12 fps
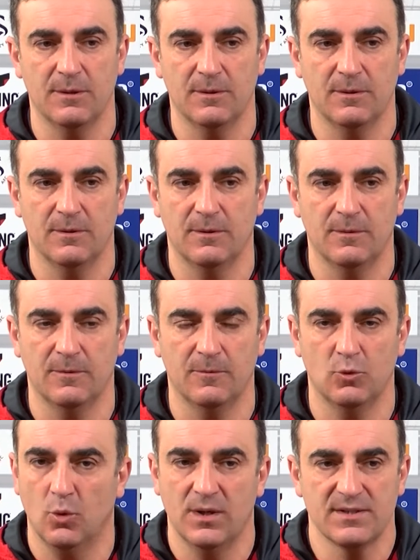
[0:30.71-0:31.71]

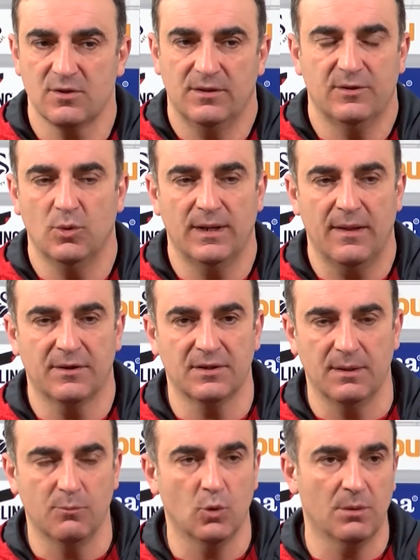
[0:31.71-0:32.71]
to us and to another
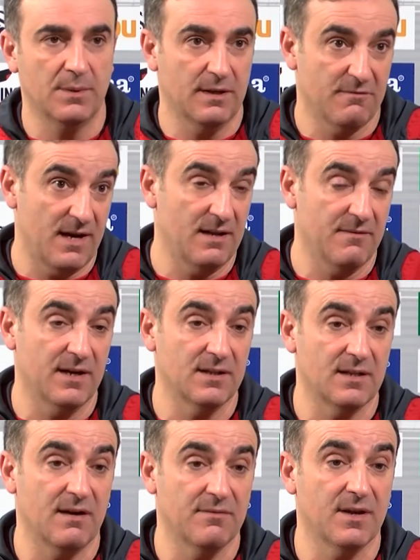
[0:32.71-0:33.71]
team. It will be a very, very
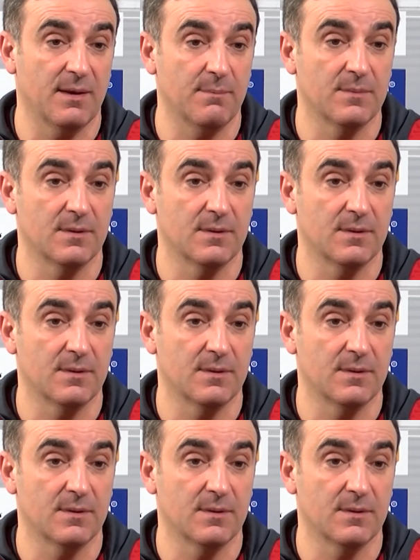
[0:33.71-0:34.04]
tough game.